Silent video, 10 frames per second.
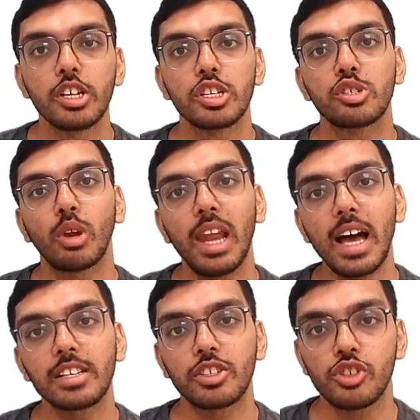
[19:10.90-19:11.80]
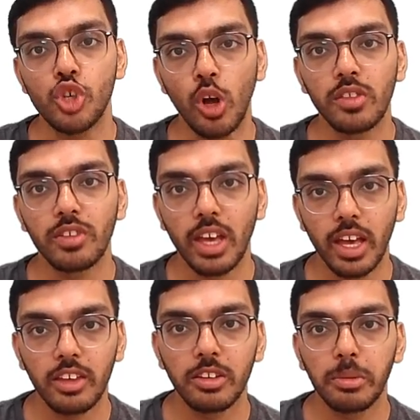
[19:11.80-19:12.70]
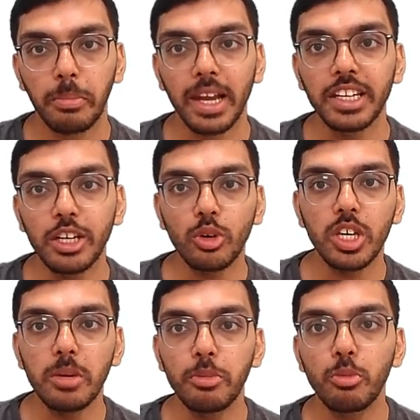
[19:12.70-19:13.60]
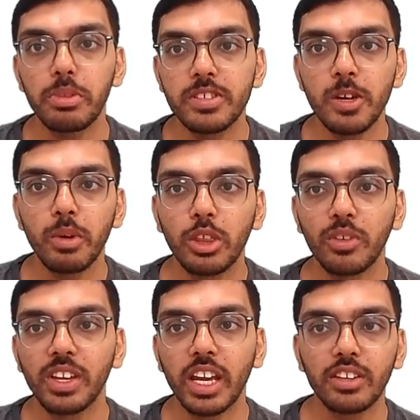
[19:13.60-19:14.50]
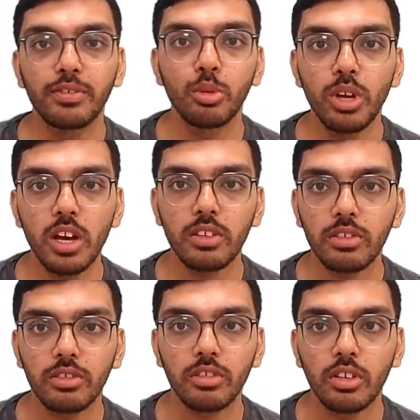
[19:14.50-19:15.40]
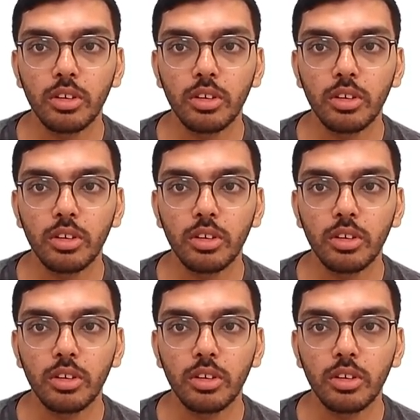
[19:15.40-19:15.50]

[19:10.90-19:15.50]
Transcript: So last, John says, plenty to keep you busy with over the next few years.